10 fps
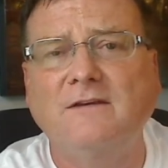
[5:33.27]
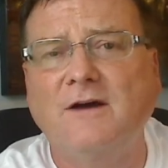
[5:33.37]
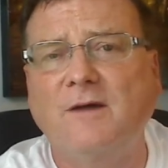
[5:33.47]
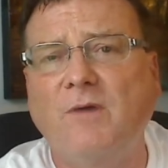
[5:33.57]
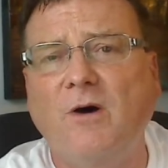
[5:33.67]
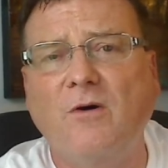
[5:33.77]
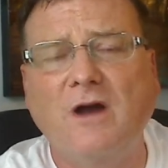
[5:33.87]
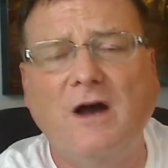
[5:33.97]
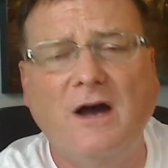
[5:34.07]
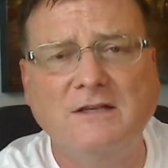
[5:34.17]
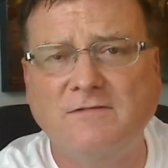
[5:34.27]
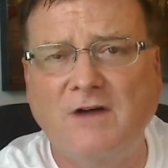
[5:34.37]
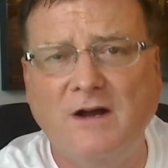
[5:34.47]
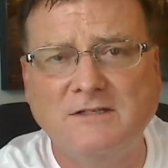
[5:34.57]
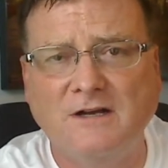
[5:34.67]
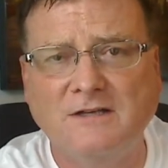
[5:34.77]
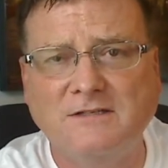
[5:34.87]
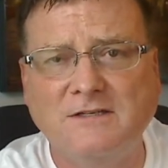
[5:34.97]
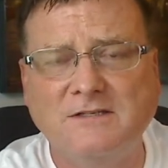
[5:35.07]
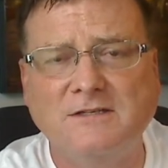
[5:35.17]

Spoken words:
all kinds of hot sauces,